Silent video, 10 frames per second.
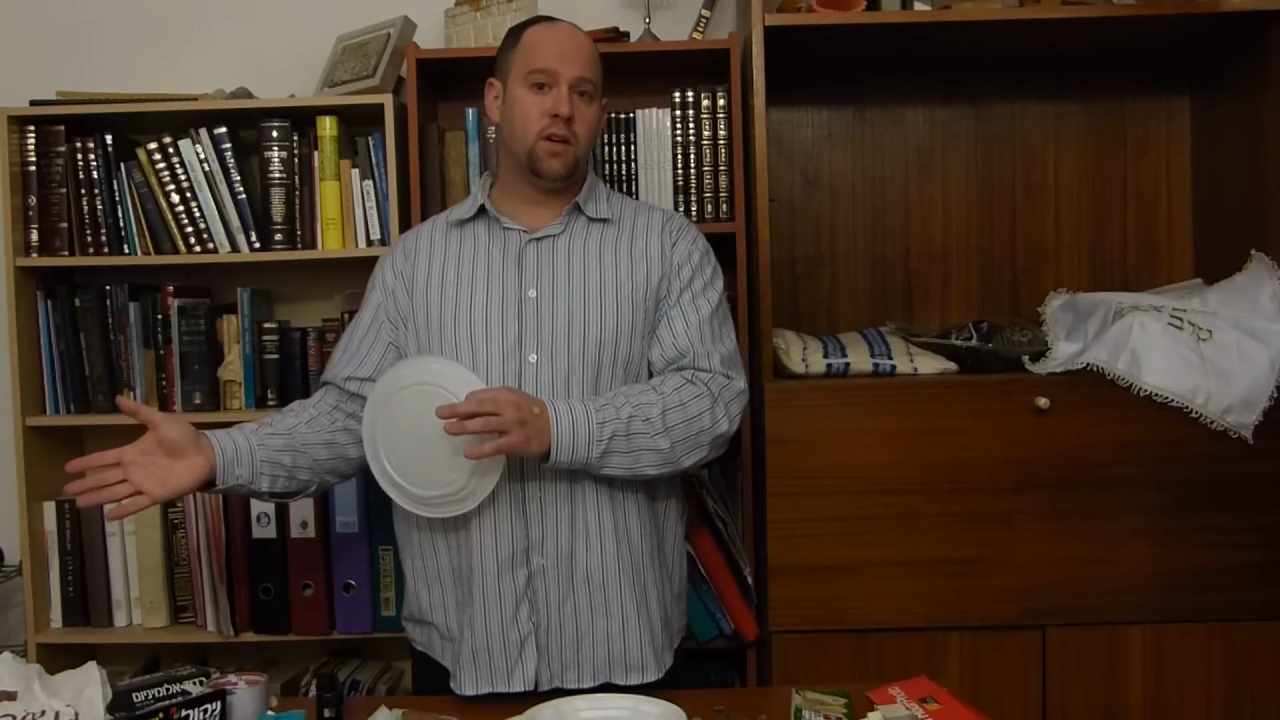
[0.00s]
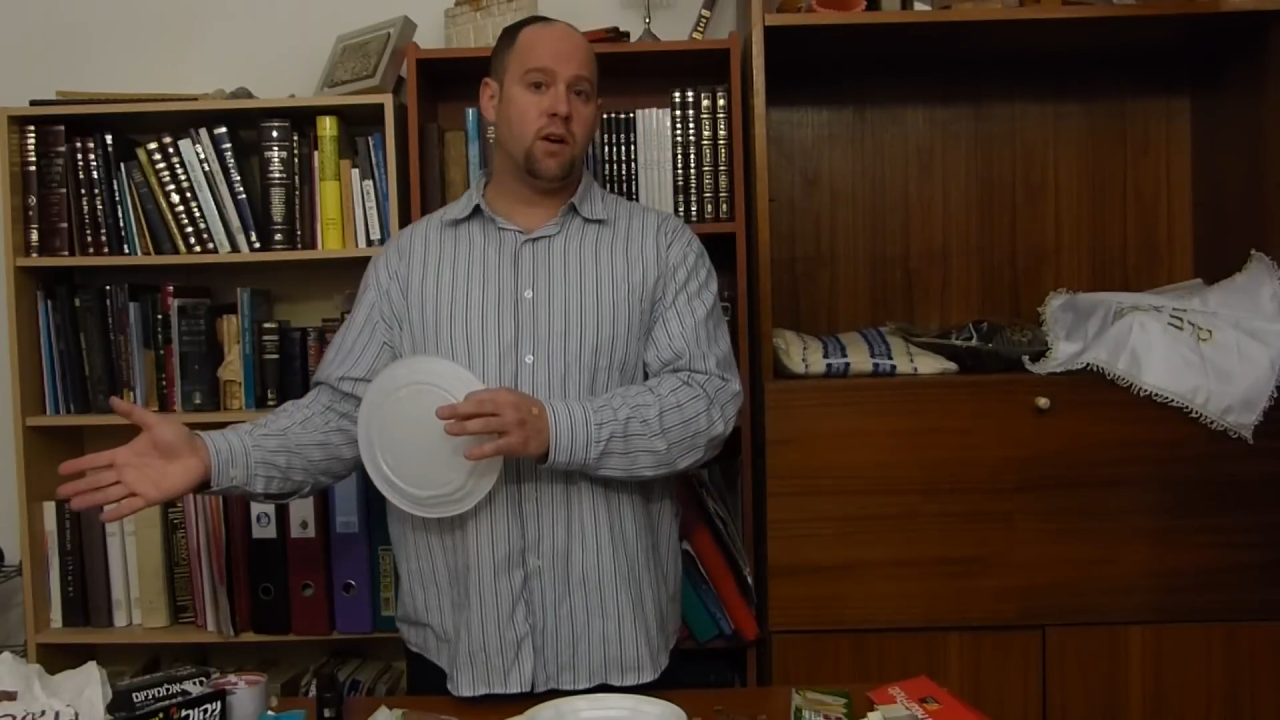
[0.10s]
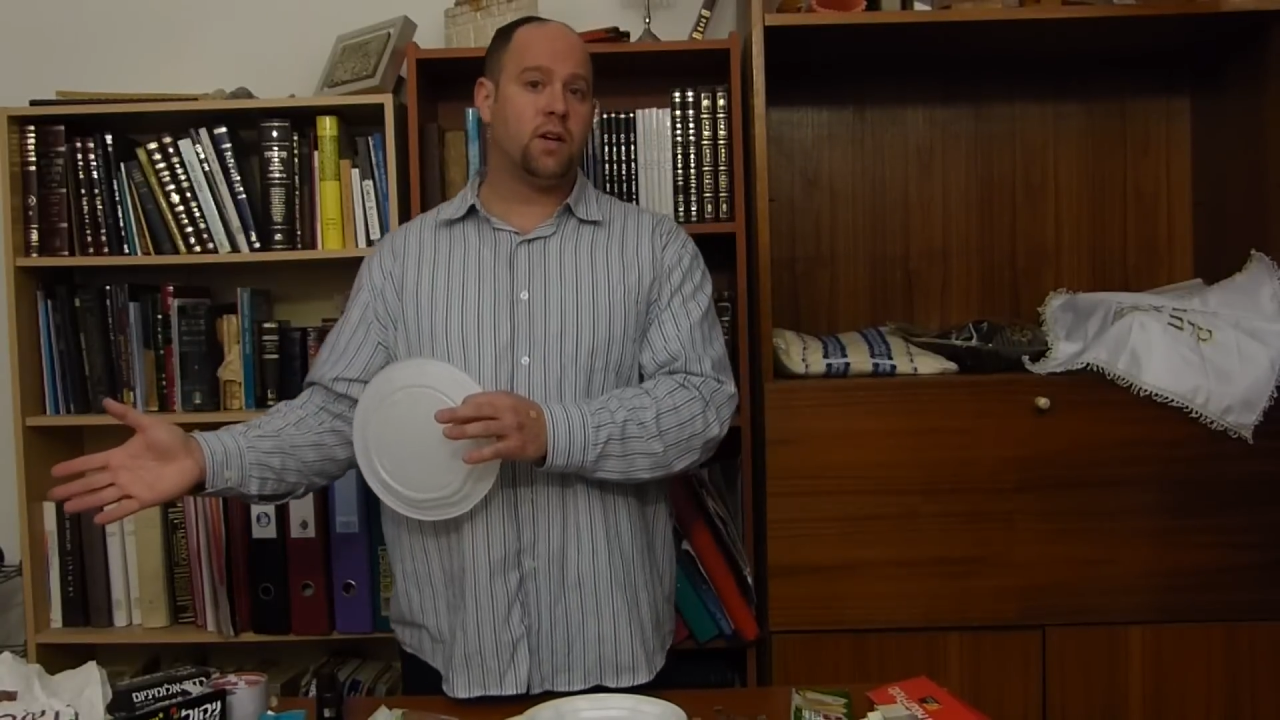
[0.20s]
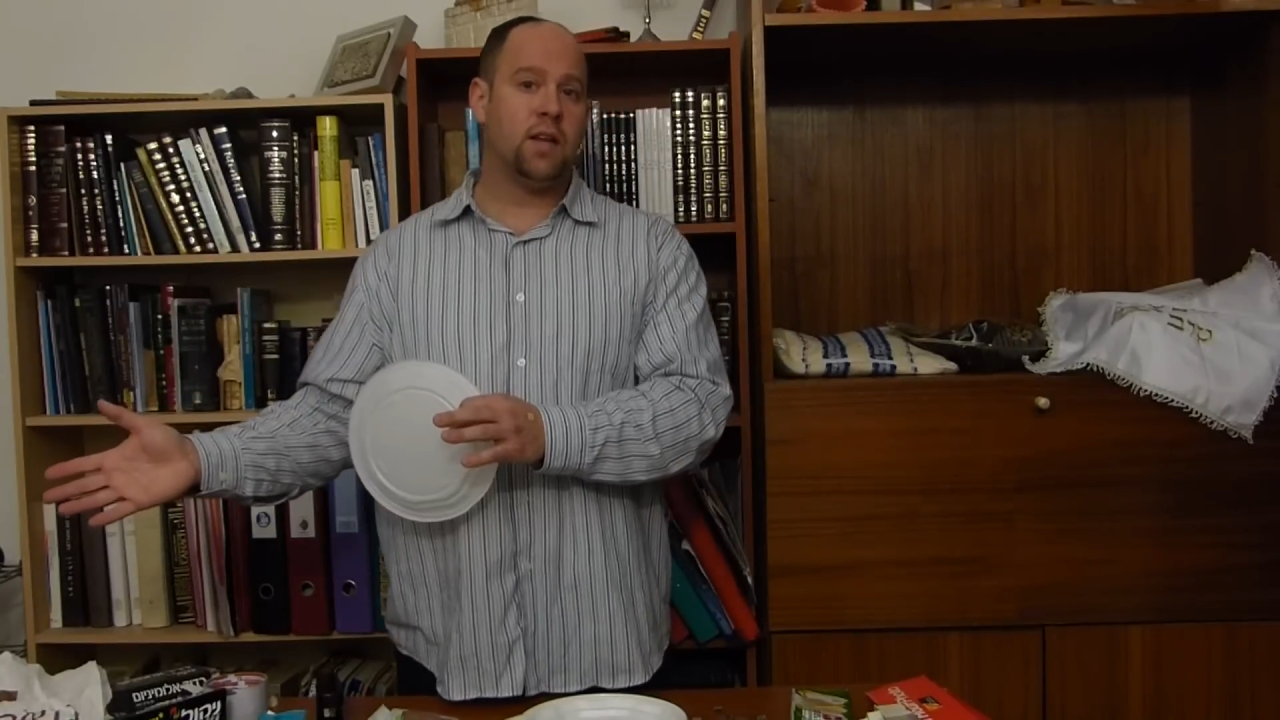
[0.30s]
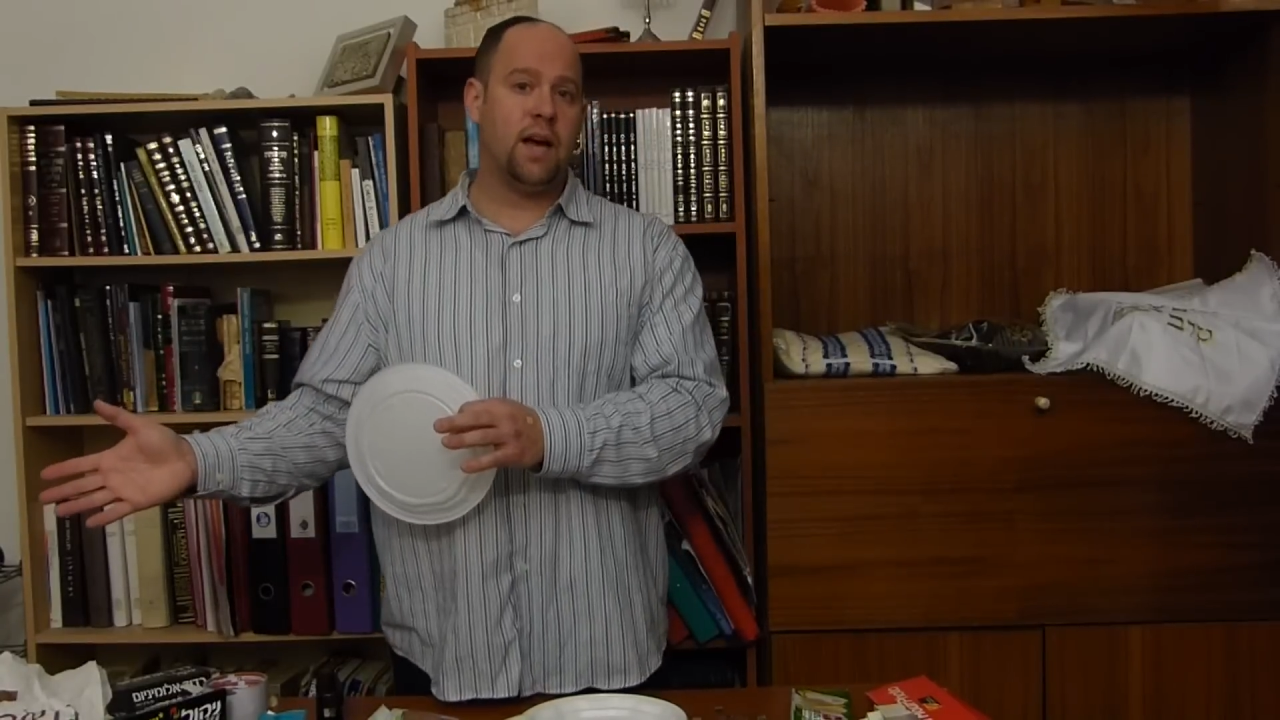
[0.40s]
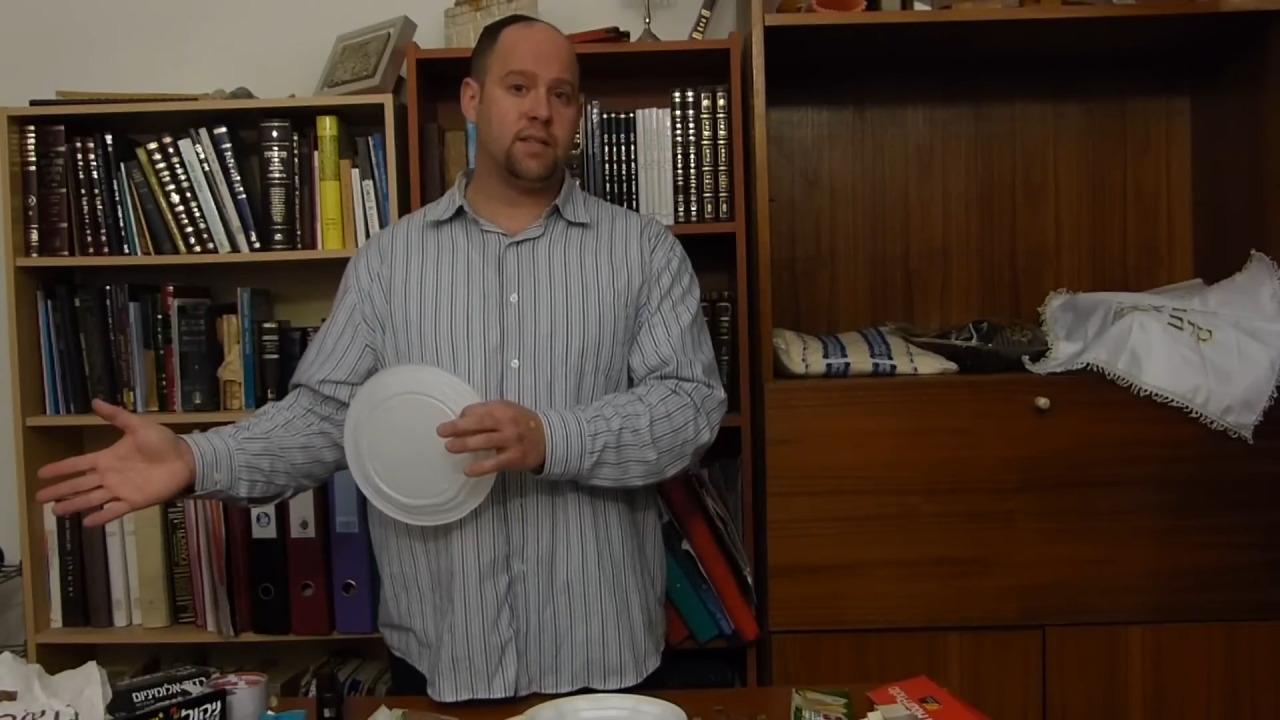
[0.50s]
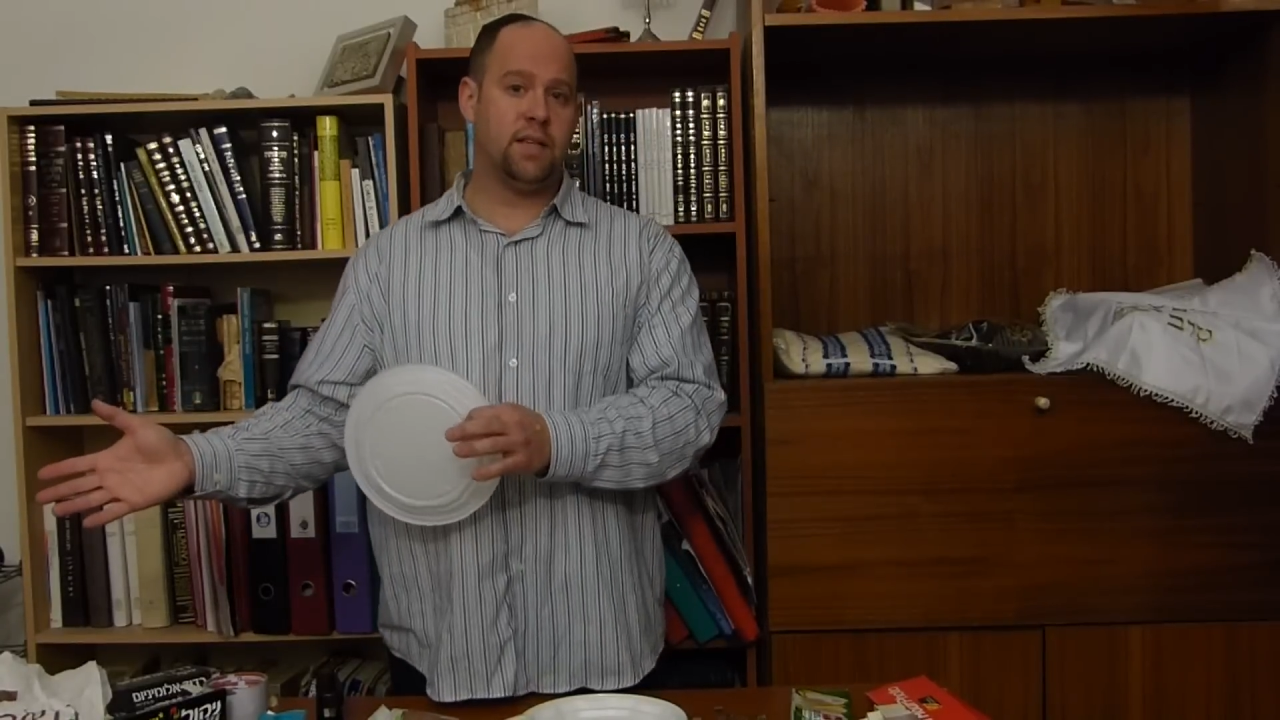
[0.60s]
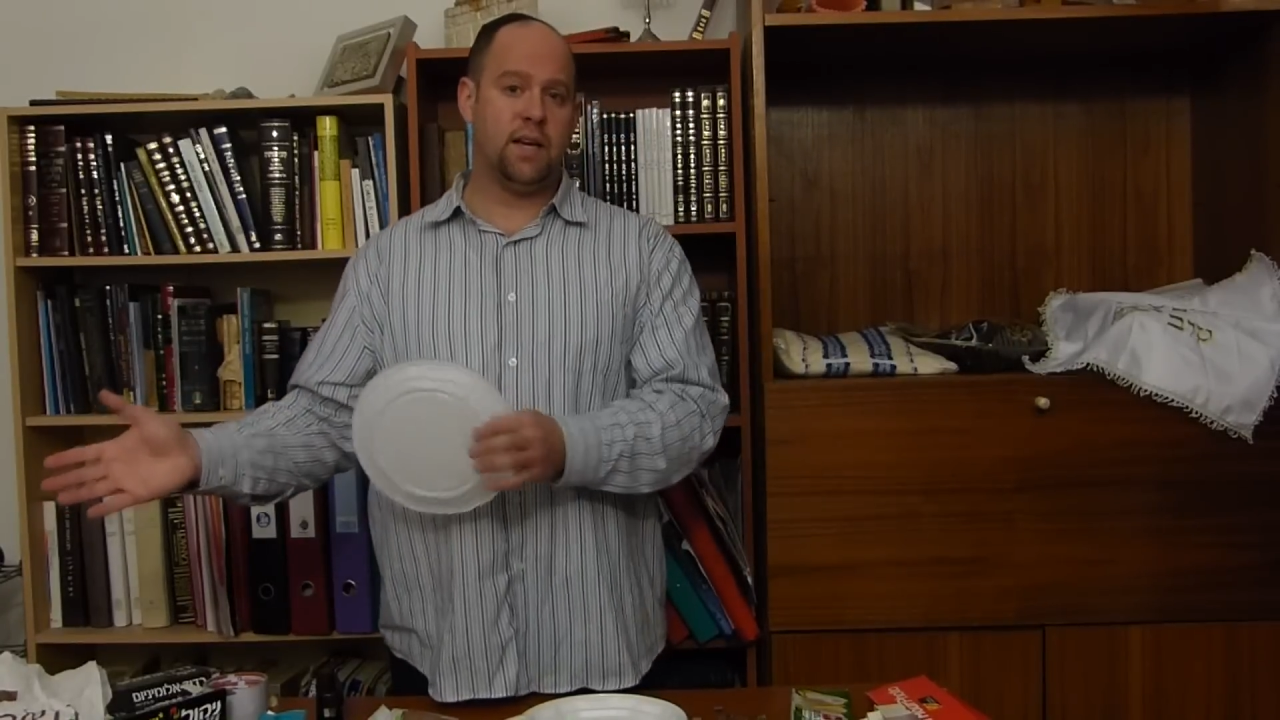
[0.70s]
in art class